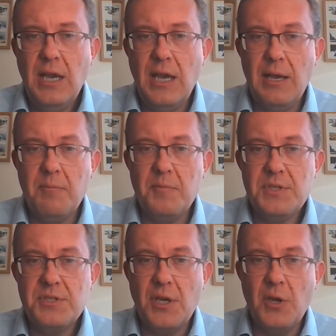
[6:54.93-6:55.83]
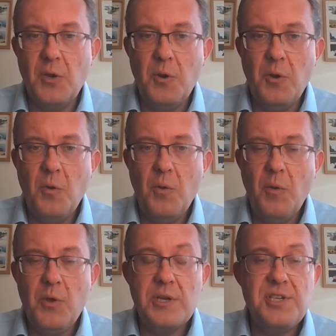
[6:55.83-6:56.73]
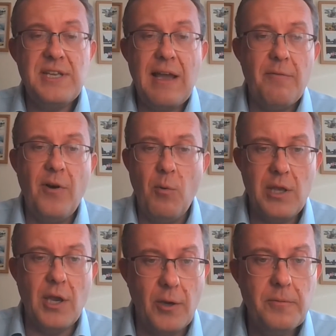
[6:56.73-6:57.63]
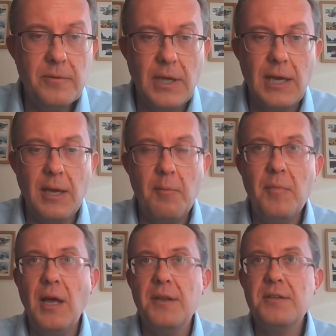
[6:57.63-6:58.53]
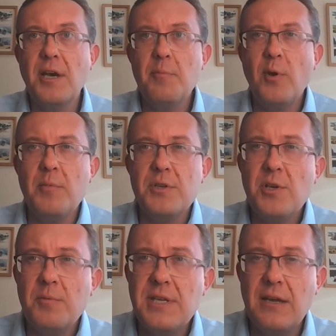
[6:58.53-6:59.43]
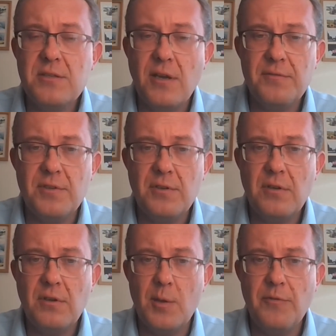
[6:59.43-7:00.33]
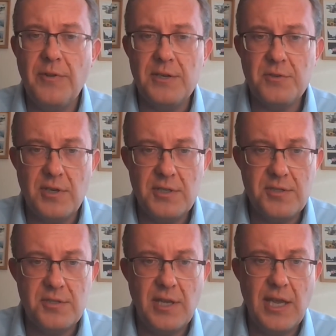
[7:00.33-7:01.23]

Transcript: So the question is, how far will it go? And unemployment topped out after the global financial crisis